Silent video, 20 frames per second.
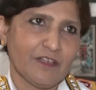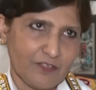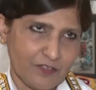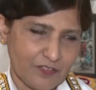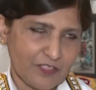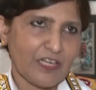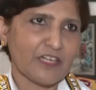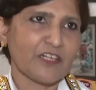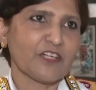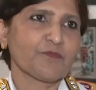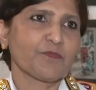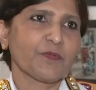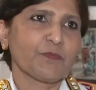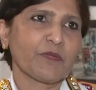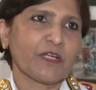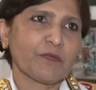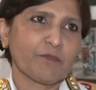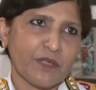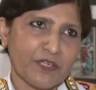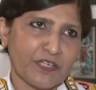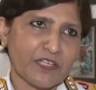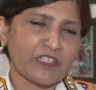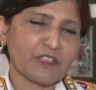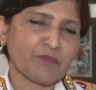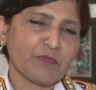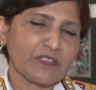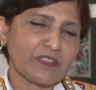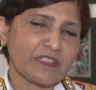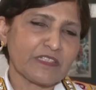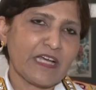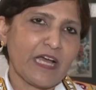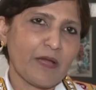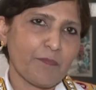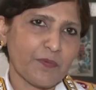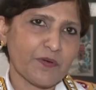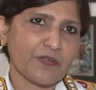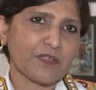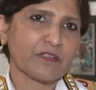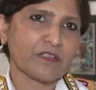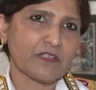Sagar Parikrama that
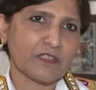happened,